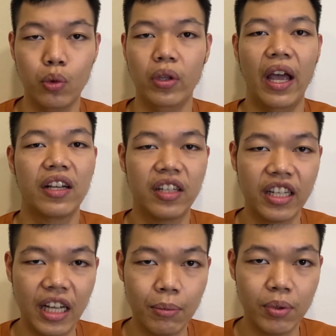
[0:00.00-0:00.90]
actually
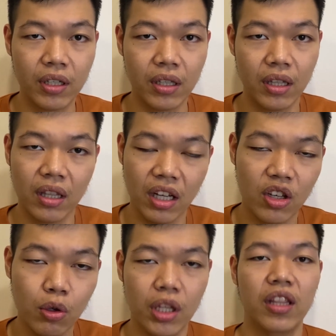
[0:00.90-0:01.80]
comes, the
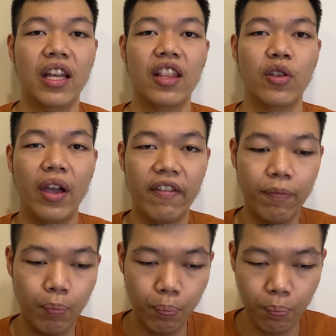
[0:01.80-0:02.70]
unit that you have
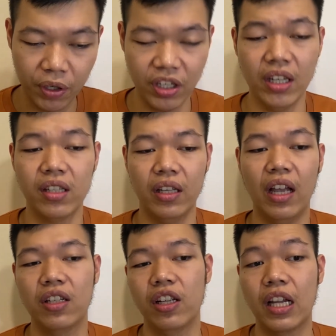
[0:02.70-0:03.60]
purchased
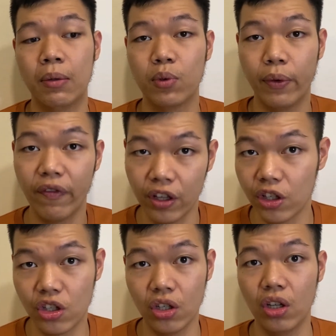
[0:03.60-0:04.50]
actually comes with
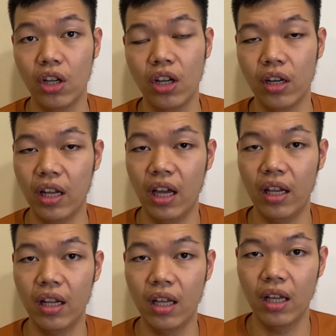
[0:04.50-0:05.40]
furniture,
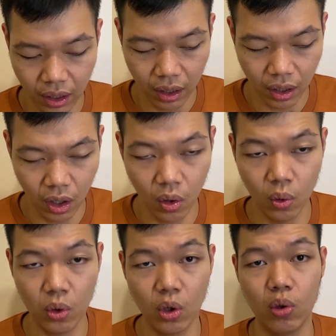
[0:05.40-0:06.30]
then
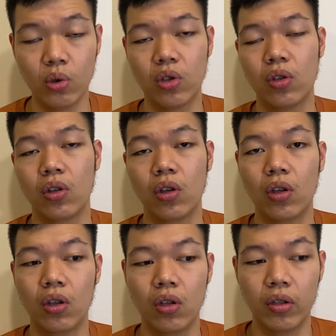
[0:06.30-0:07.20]
all those
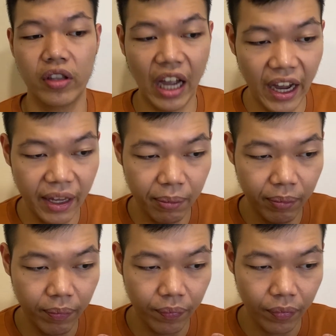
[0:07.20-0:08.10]

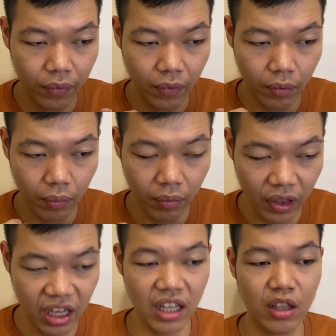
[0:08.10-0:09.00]
time
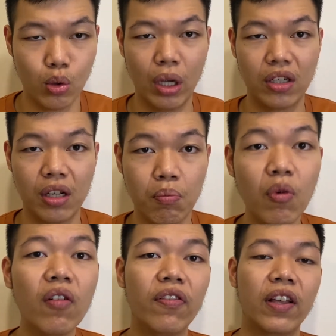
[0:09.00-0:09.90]
needed to actually
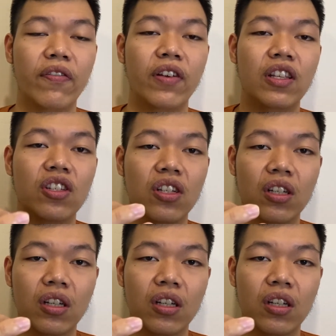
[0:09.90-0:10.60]
move the furniture